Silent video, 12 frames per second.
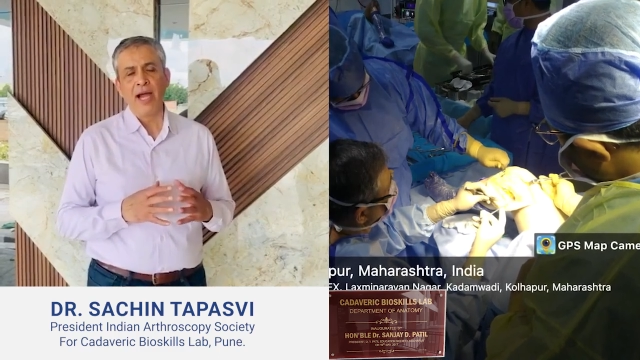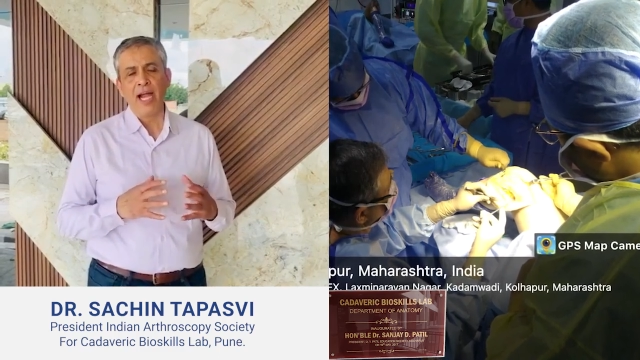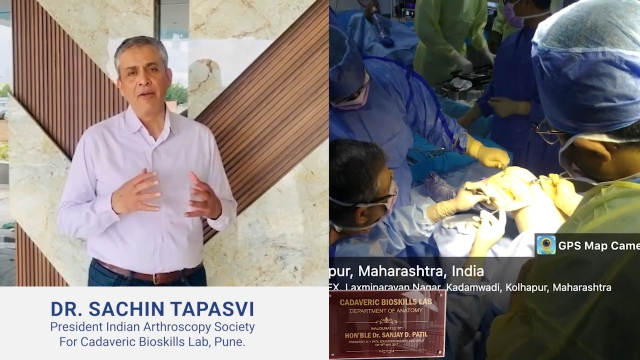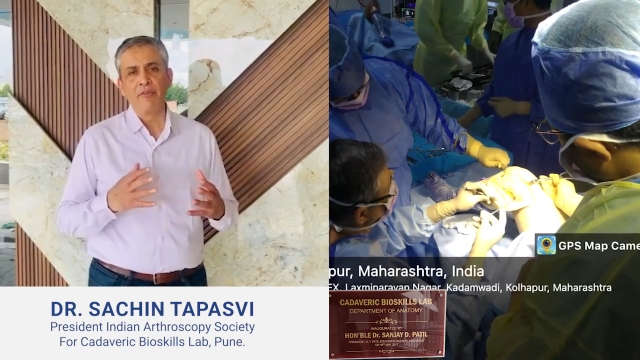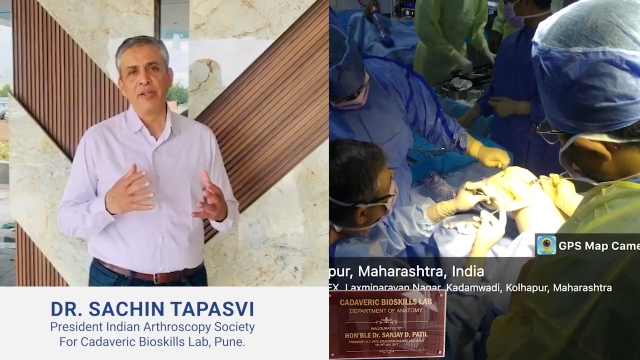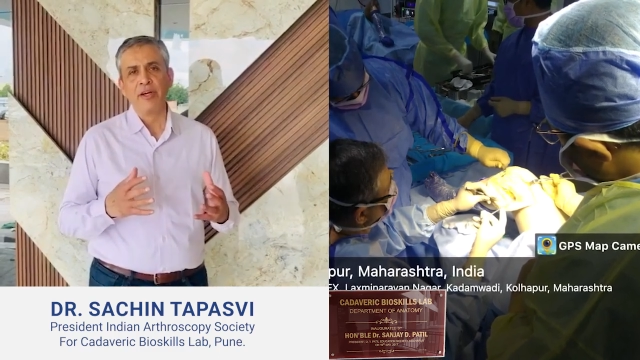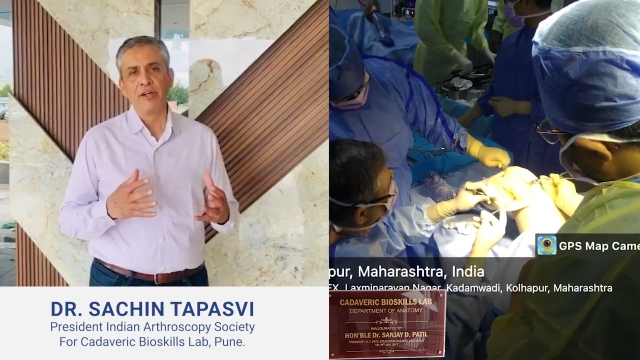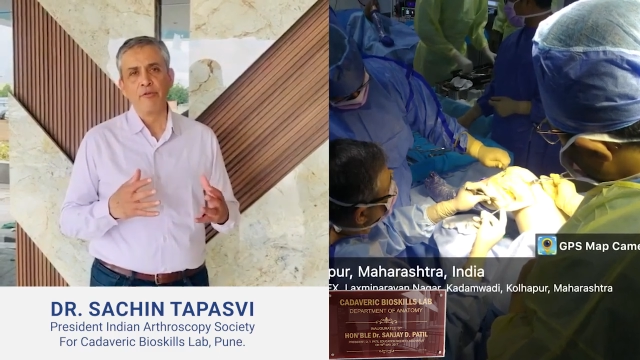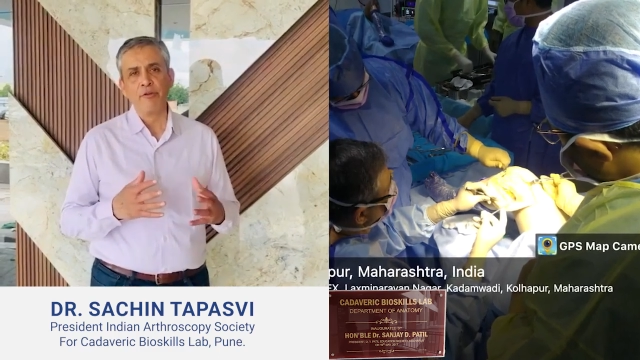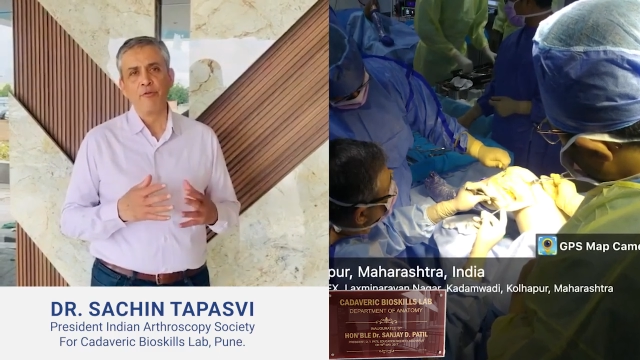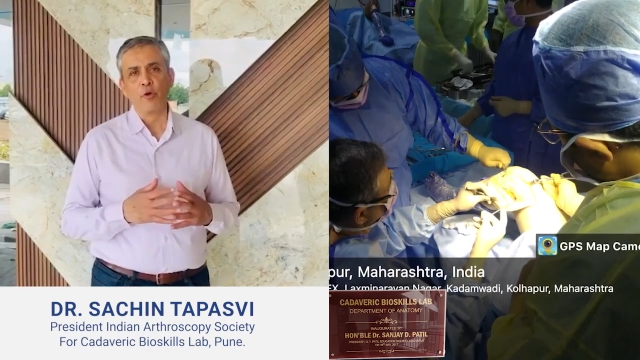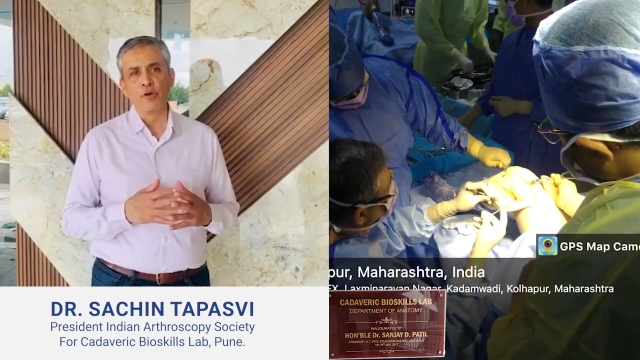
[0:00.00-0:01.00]
and here
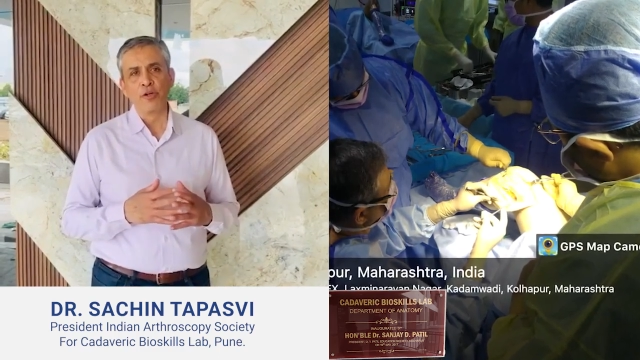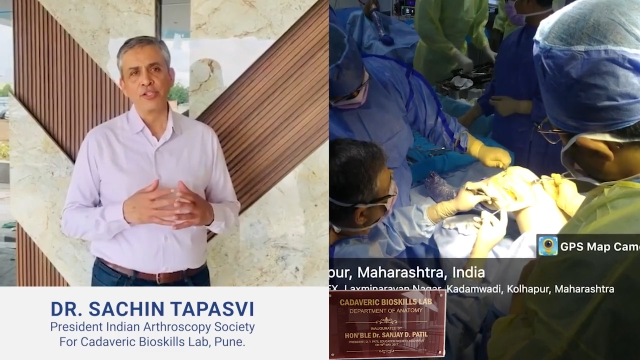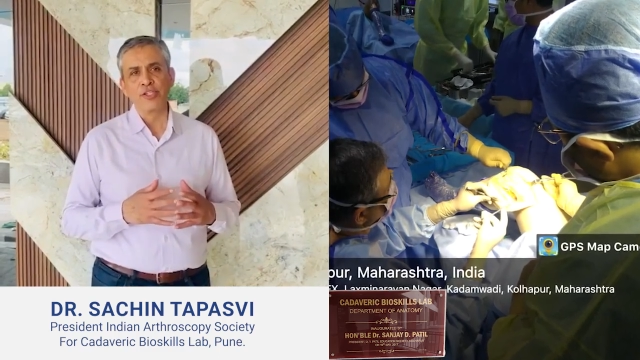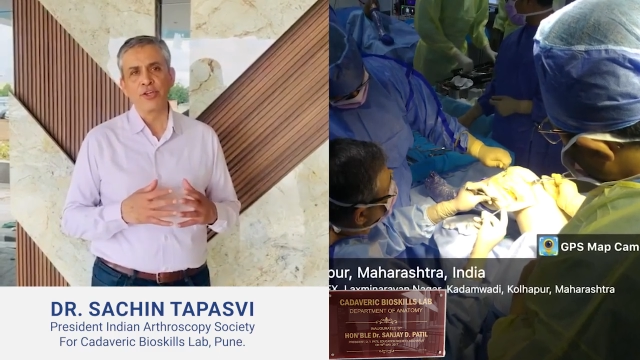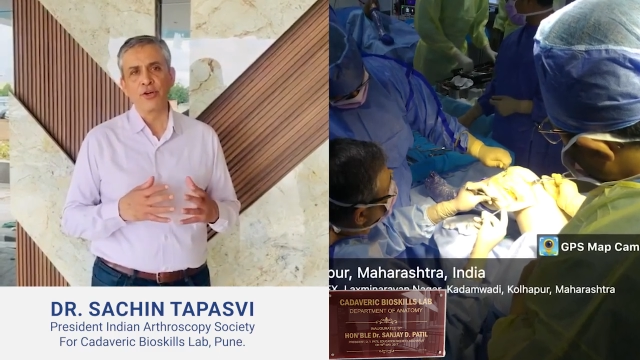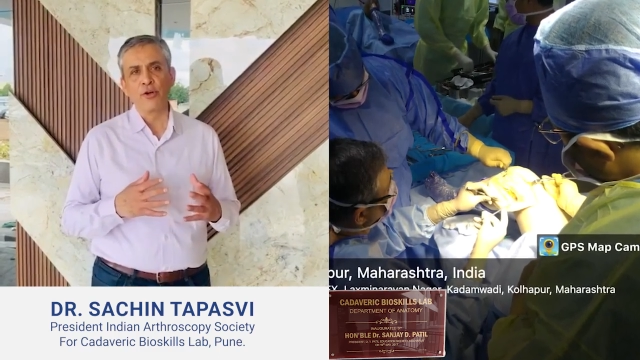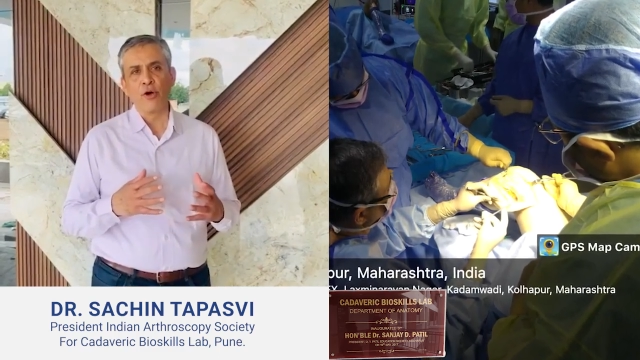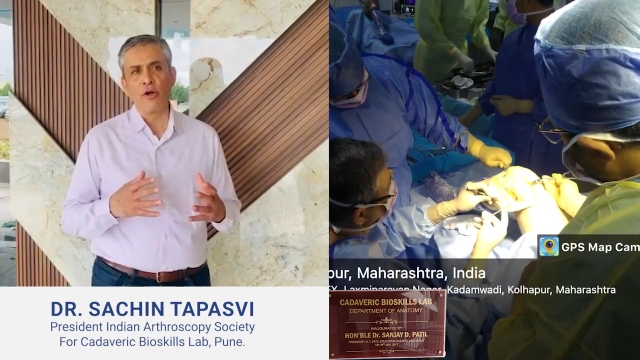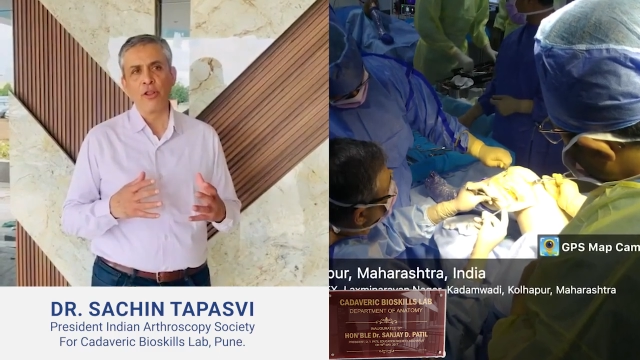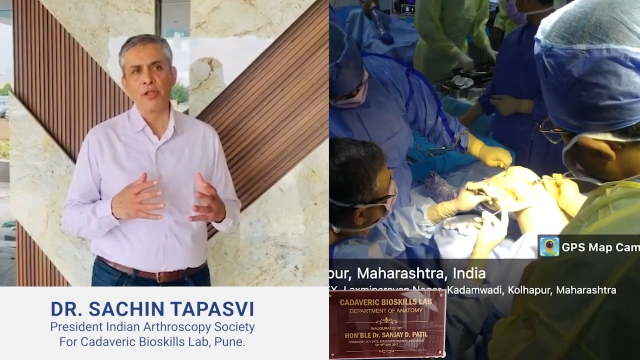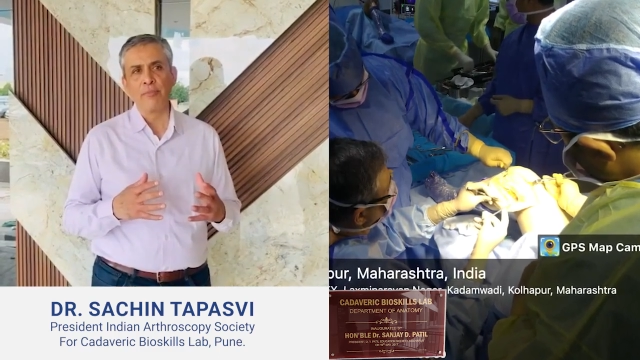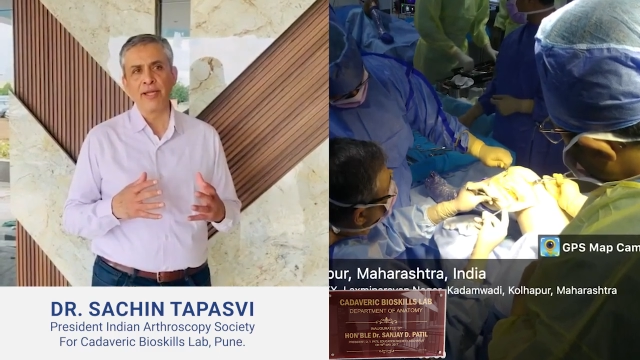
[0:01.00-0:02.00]
we focused on
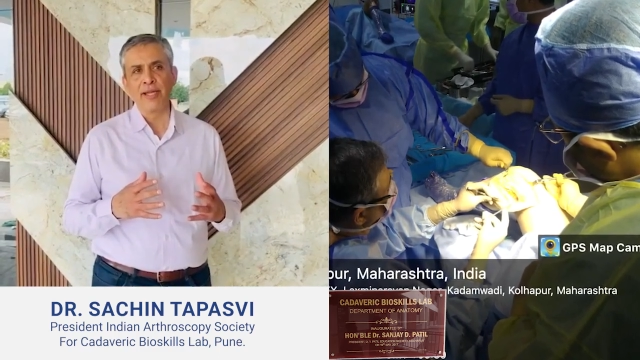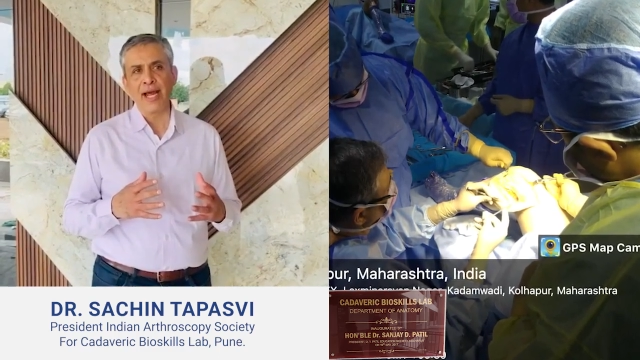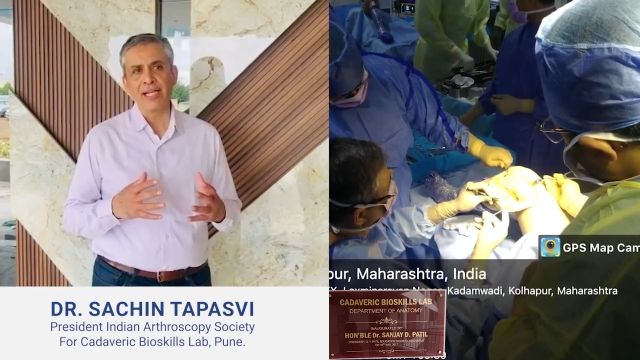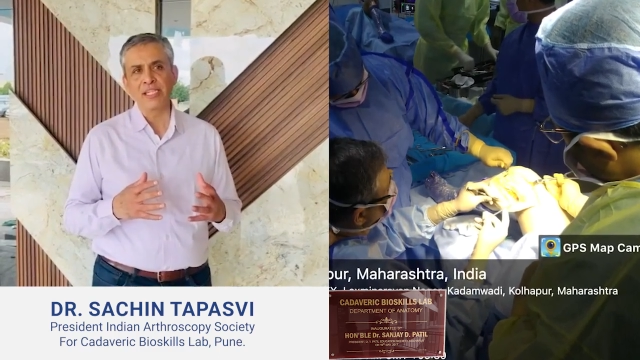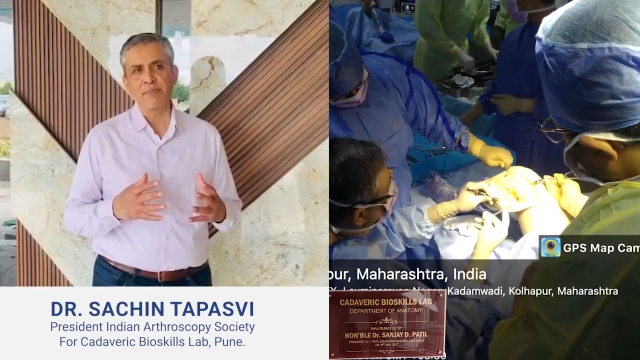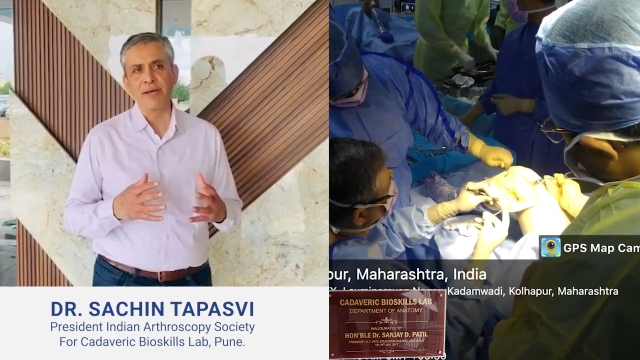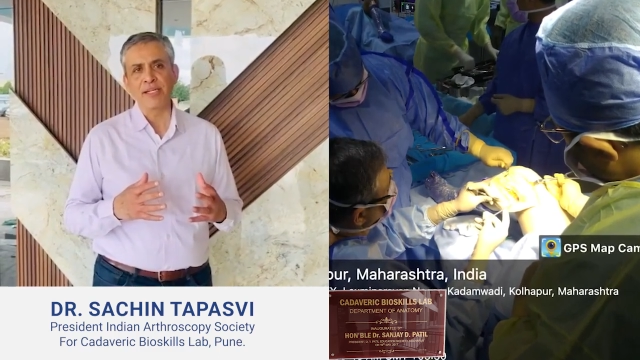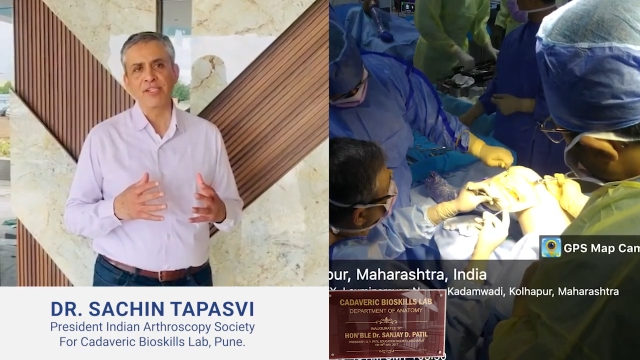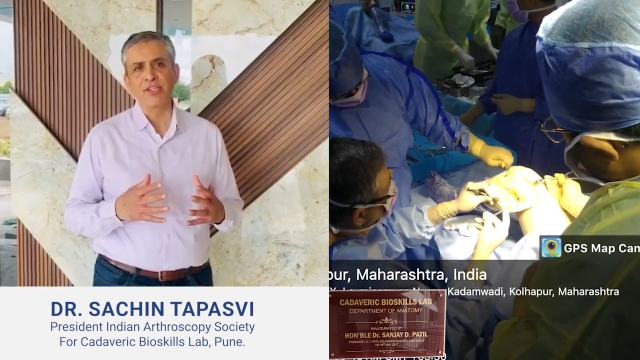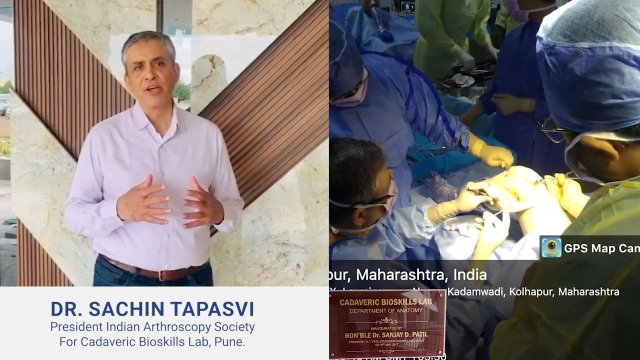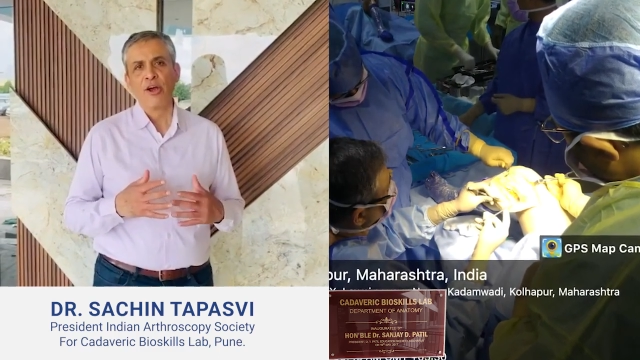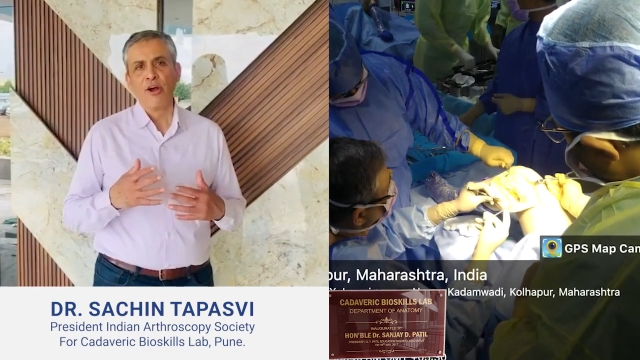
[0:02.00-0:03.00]
all the main
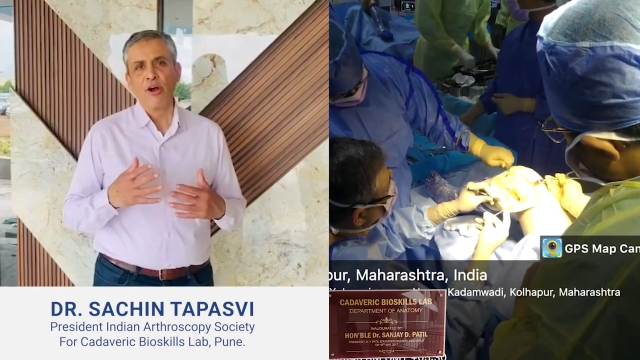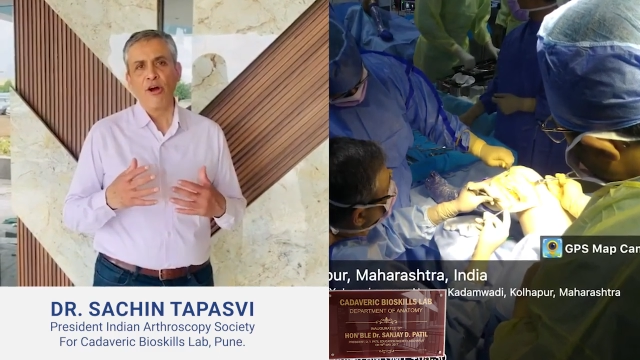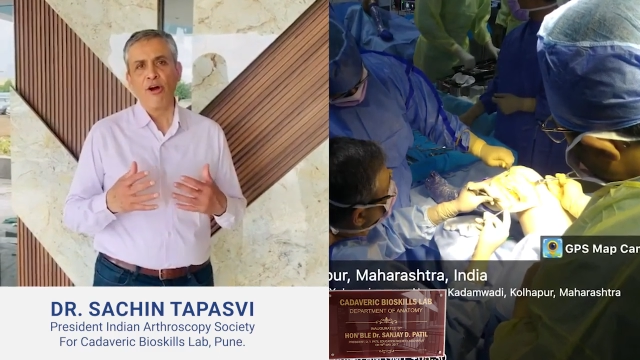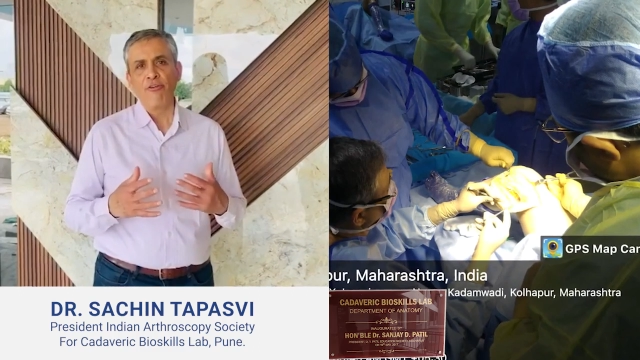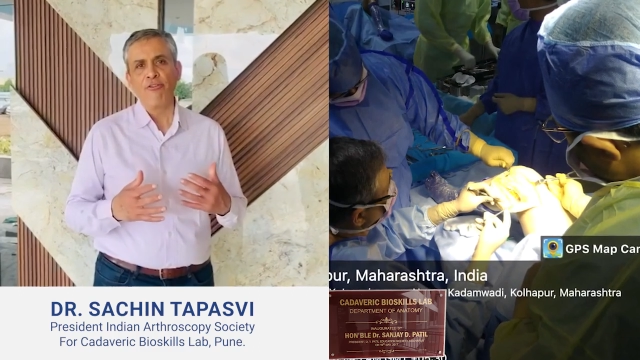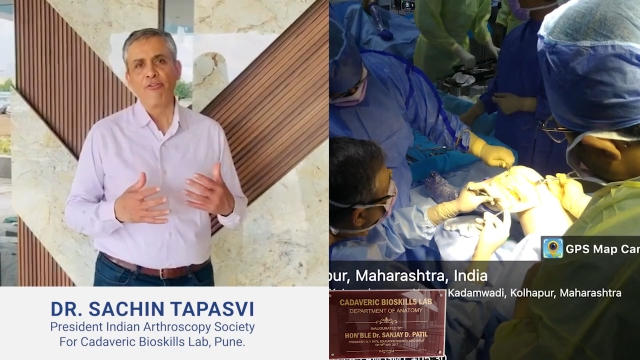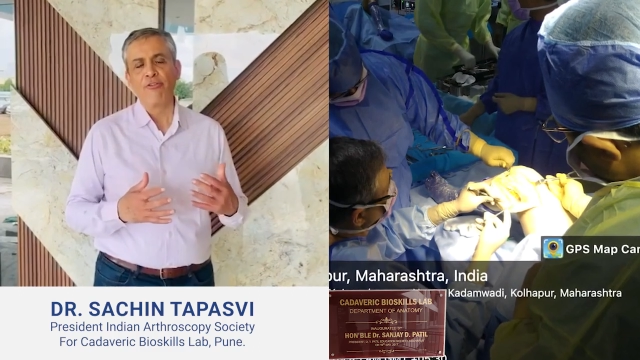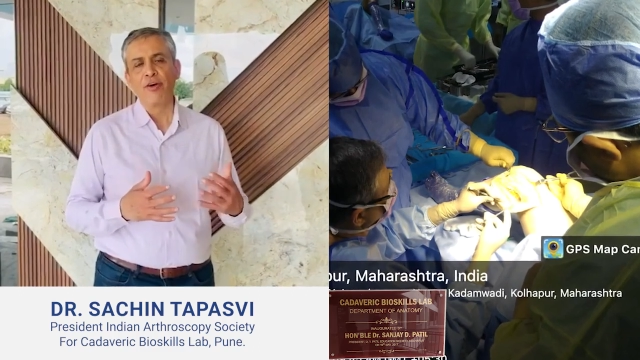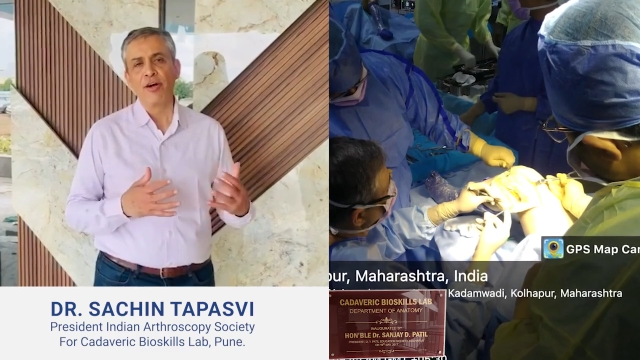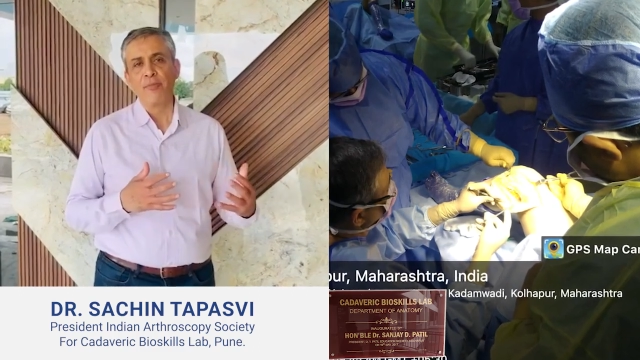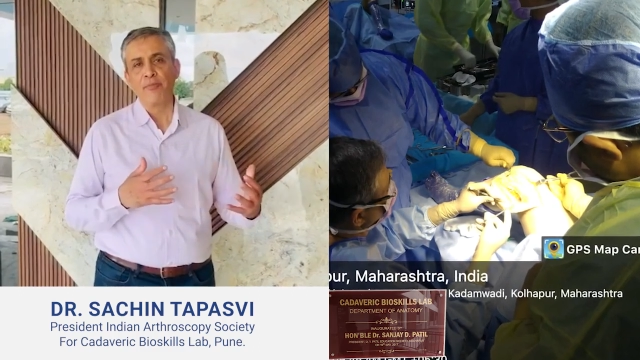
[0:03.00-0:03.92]
aspects of uh,